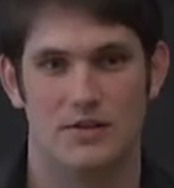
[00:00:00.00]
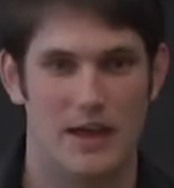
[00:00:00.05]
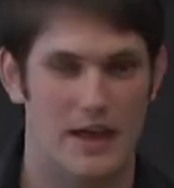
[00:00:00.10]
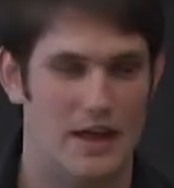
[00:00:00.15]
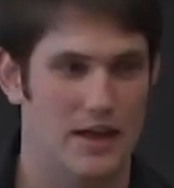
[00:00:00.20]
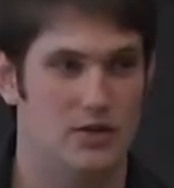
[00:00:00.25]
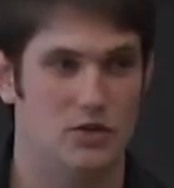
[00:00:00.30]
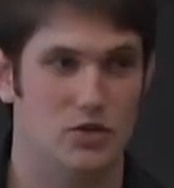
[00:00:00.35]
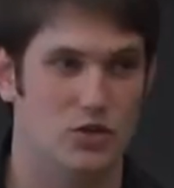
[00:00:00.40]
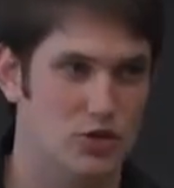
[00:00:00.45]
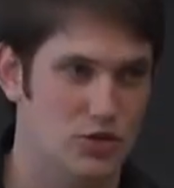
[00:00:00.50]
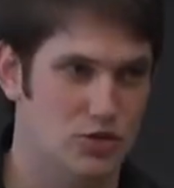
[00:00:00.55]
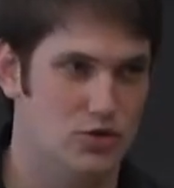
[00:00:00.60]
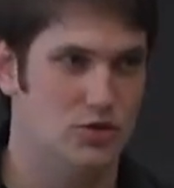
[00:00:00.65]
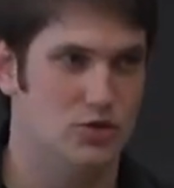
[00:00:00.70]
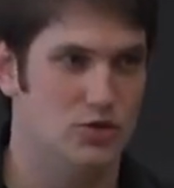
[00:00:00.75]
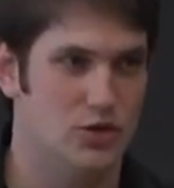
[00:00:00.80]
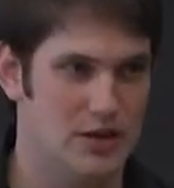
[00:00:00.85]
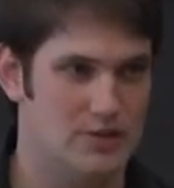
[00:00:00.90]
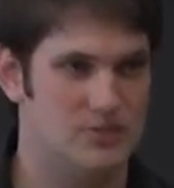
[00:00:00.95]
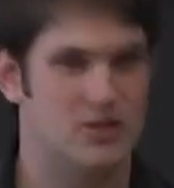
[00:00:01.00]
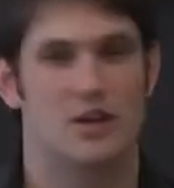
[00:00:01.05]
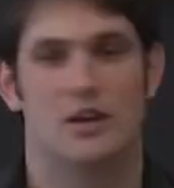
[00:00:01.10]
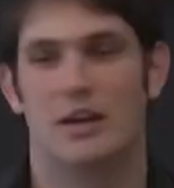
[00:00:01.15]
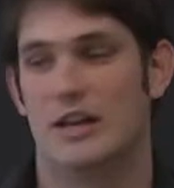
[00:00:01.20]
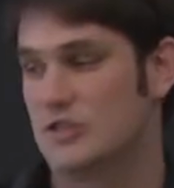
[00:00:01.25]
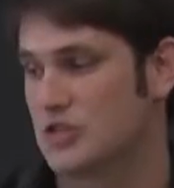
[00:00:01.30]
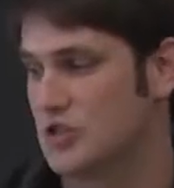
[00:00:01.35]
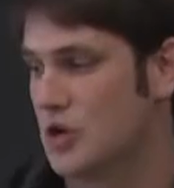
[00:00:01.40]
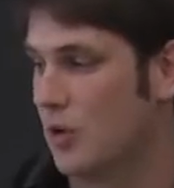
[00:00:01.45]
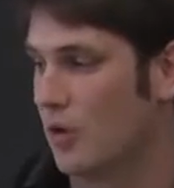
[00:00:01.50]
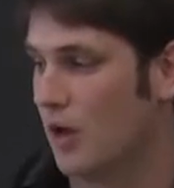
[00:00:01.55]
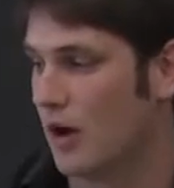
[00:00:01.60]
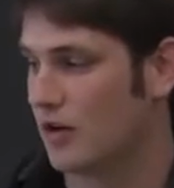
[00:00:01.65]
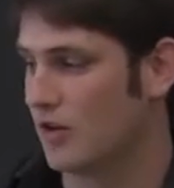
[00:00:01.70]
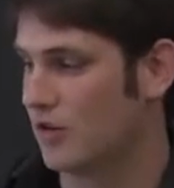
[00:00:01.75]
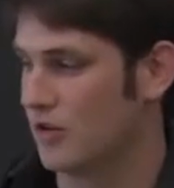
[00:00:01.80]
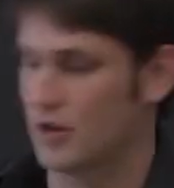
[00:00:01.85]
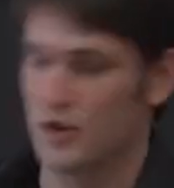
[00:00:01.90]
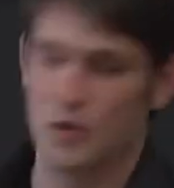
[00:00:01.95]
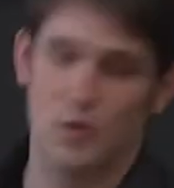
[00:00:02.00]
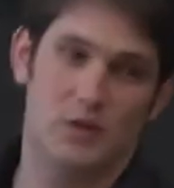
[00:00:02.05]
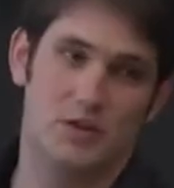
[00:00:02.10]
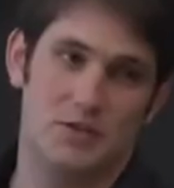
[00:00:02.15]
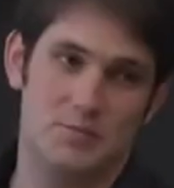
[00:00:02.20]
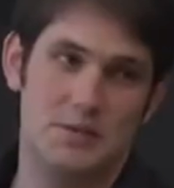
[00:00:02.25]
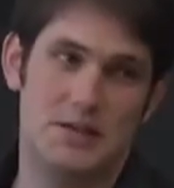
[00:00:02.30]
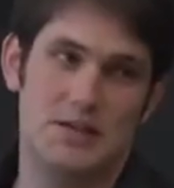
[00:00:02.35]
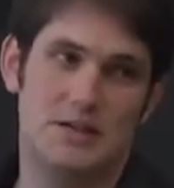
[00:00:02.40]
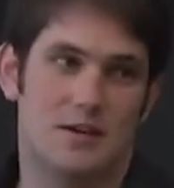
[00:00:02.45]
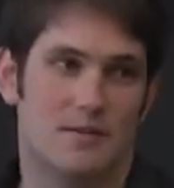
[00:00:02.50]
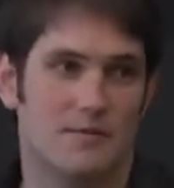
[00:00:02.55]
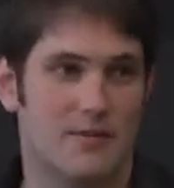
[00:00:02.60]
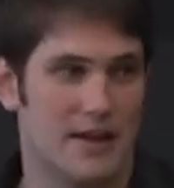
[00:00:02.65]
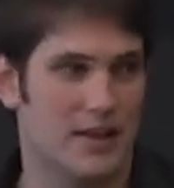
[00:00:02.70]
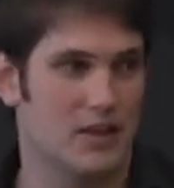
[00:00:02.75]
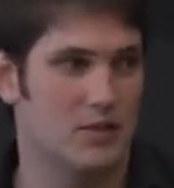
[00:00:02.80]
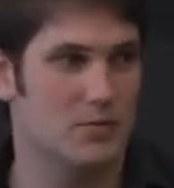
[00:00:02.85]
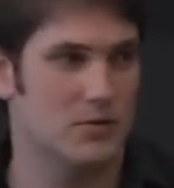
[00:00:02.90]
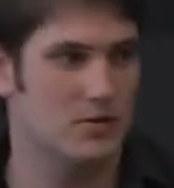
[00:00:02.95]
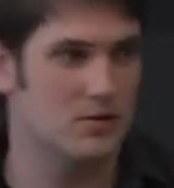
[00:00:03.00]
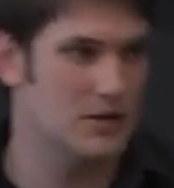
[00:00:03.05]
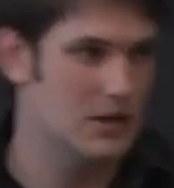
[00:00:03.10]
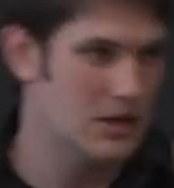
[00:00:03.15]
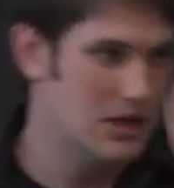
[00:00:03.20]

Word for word: then it's no longer going to be available.